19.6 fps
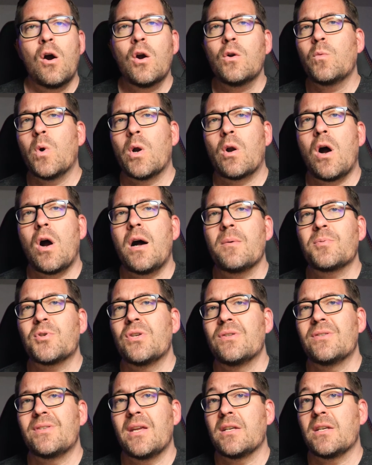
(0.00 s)
Hardware
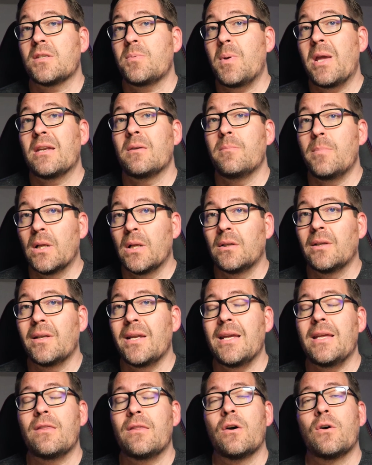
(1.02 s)
options and
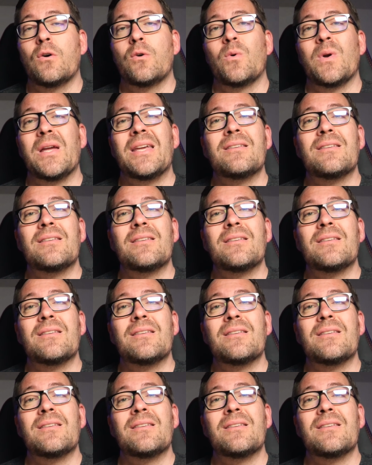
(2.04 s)
expandability, though,